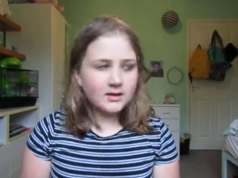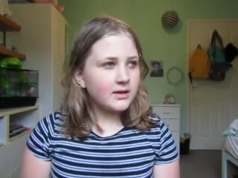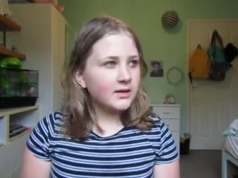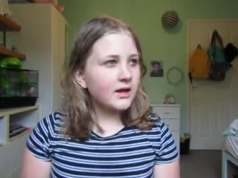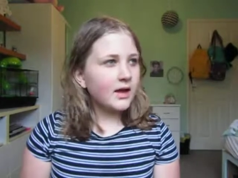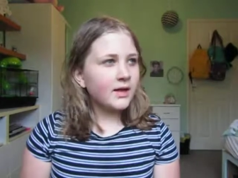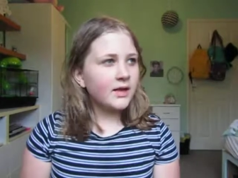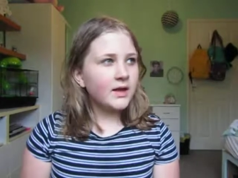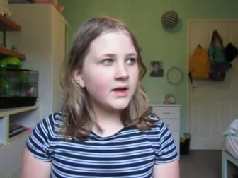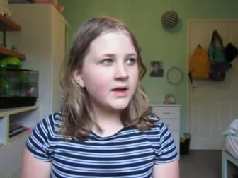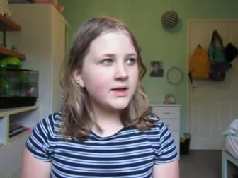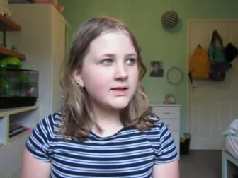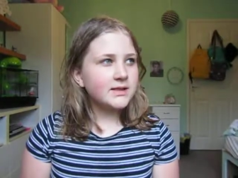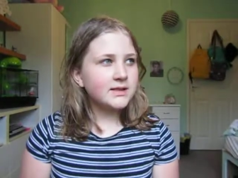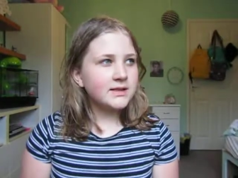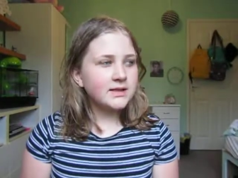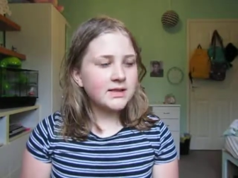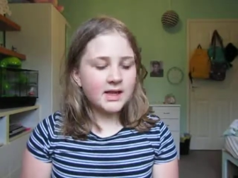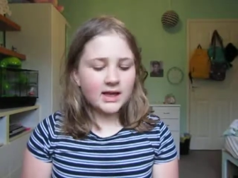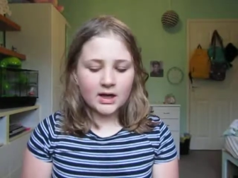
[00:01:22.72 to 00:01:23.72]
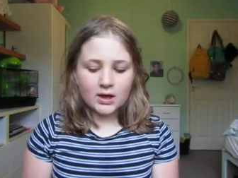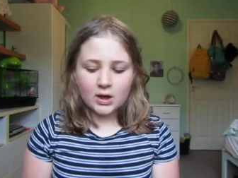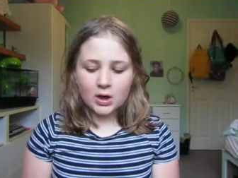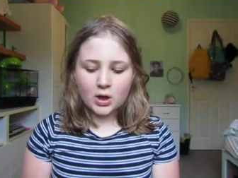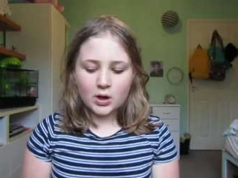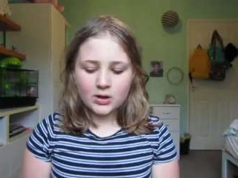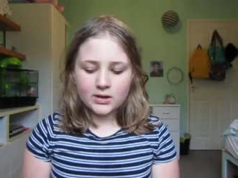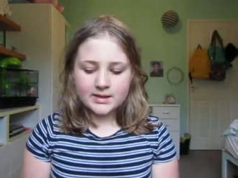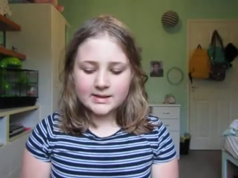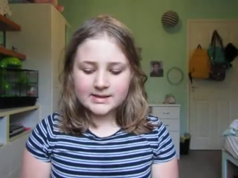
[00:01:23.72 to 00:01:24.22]
I think it's Sing
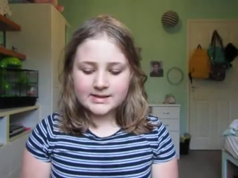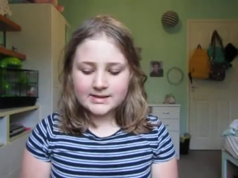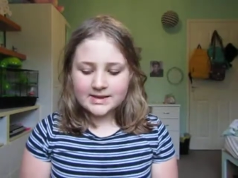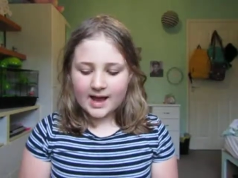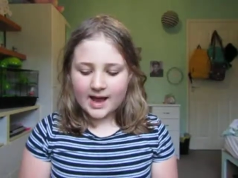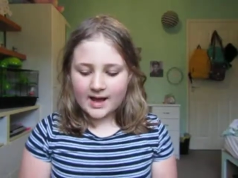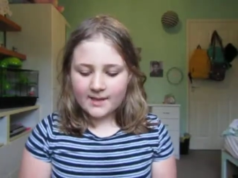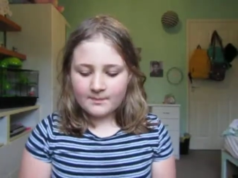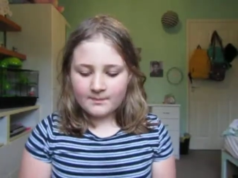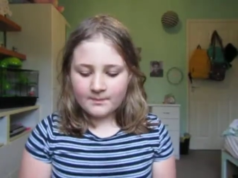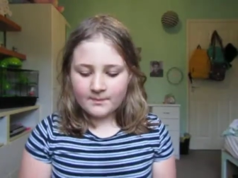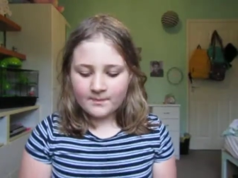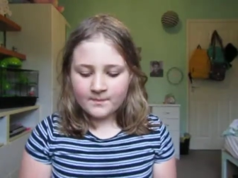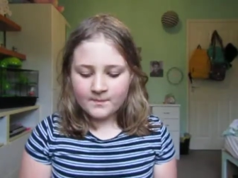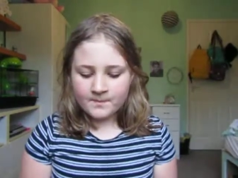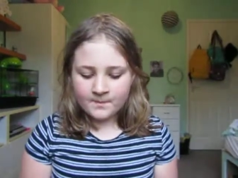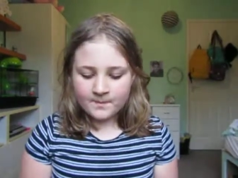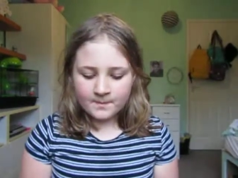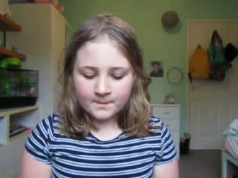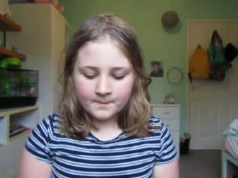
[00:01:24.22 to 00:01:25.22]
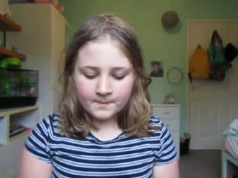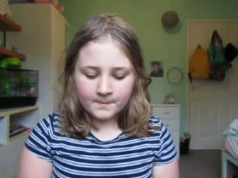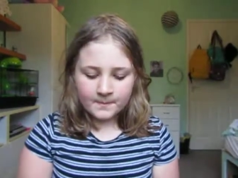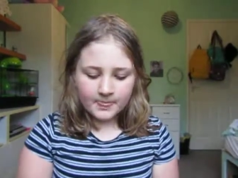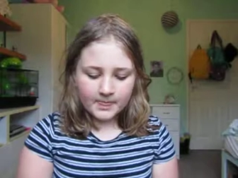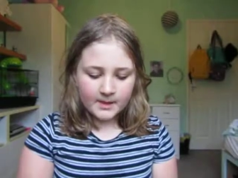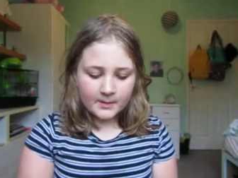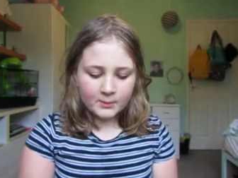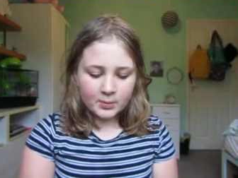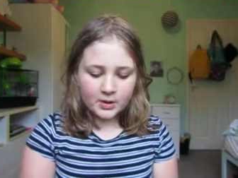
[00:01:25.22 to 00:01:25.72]
Along Sam,
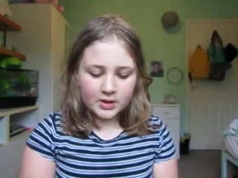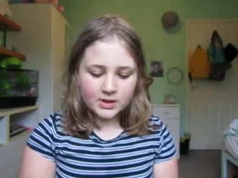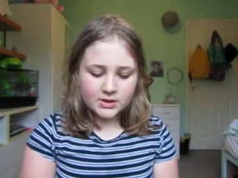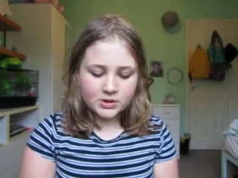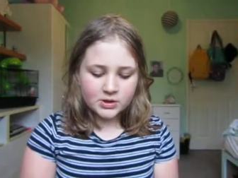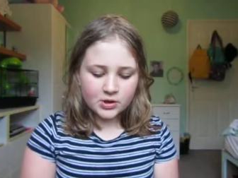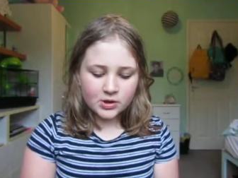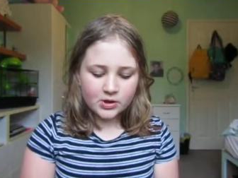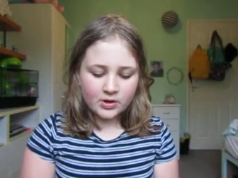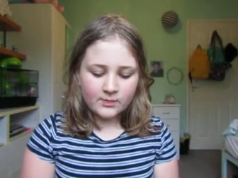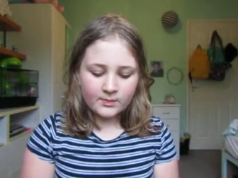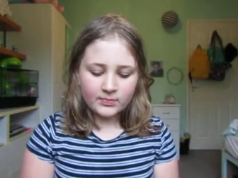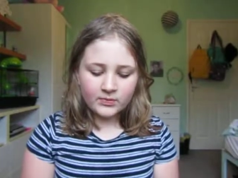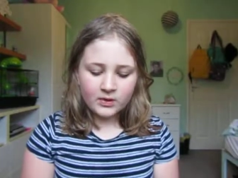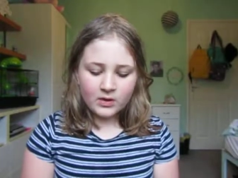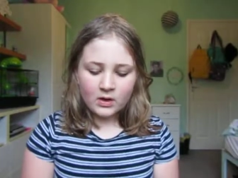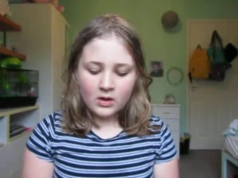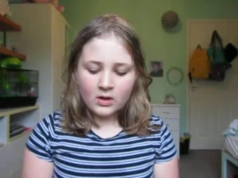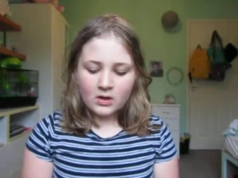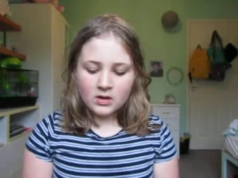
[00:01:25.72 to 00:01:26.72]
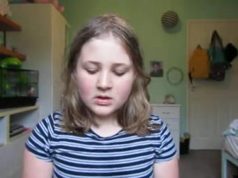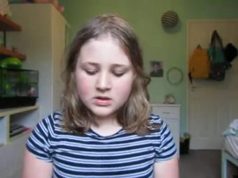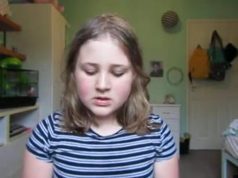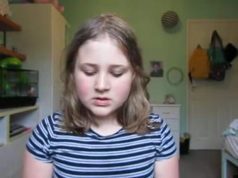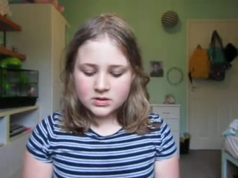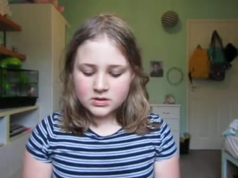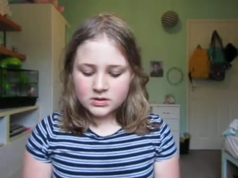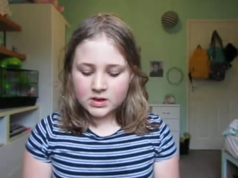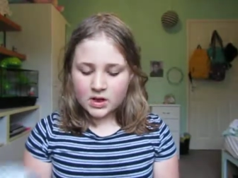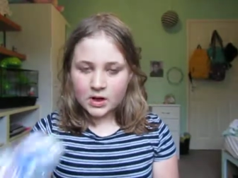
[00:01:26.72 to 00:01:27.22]
I'm pretty sure.
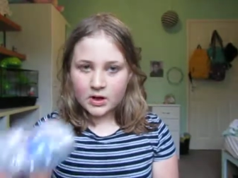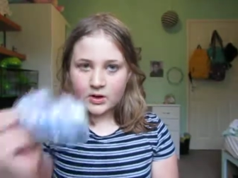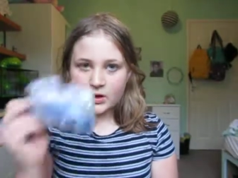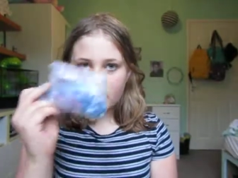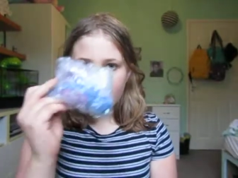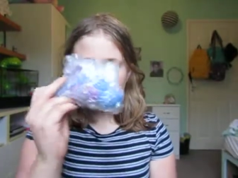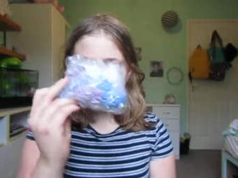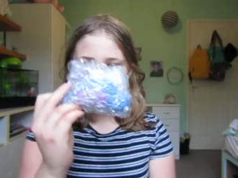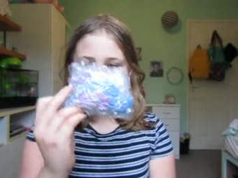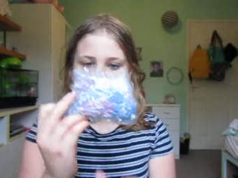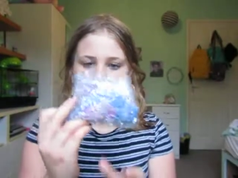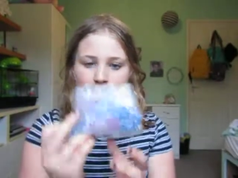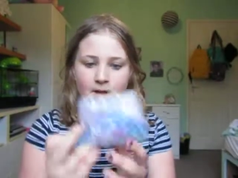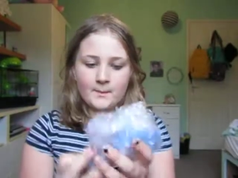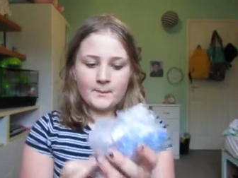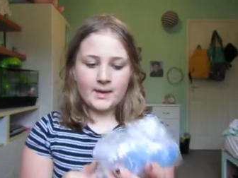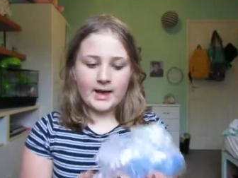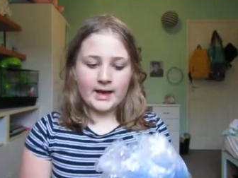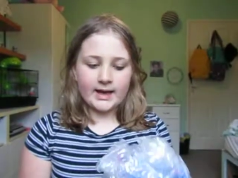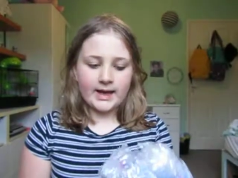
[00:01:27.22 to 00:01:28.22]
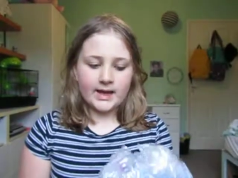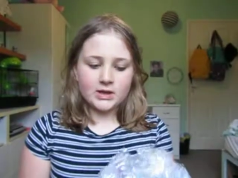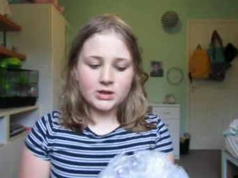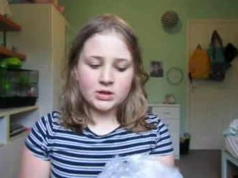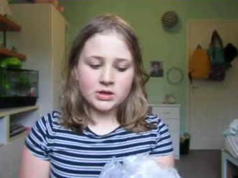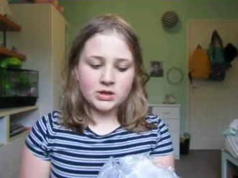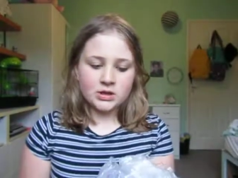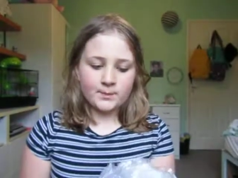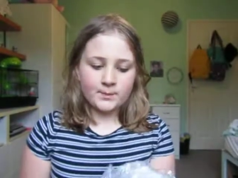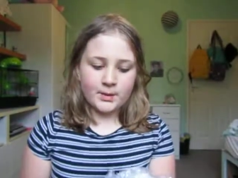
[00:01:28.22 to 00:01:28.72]
So if we
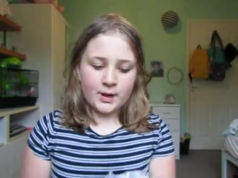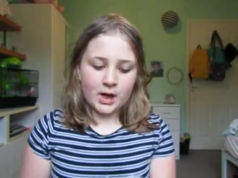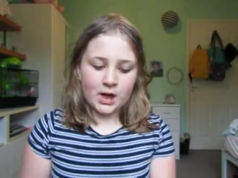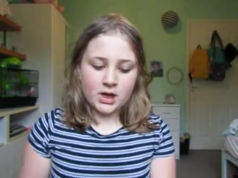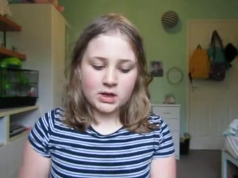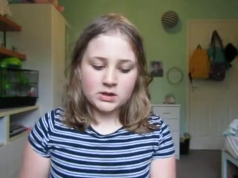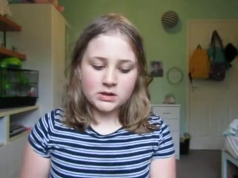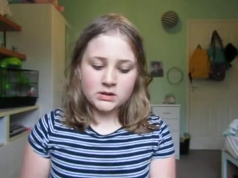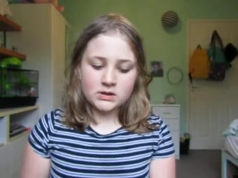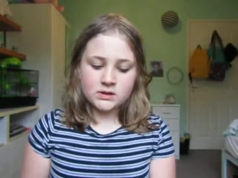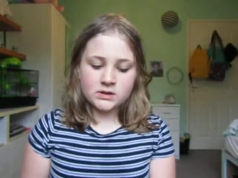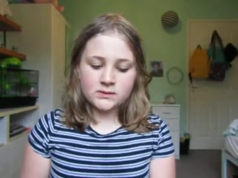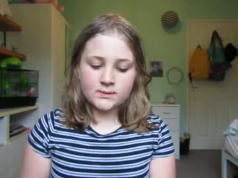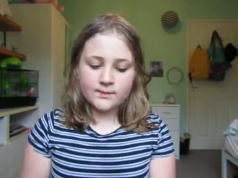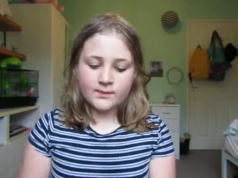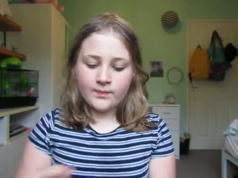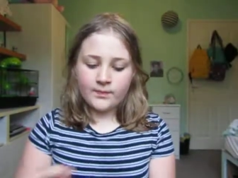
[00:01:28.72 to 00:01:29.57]
unpackage the birds,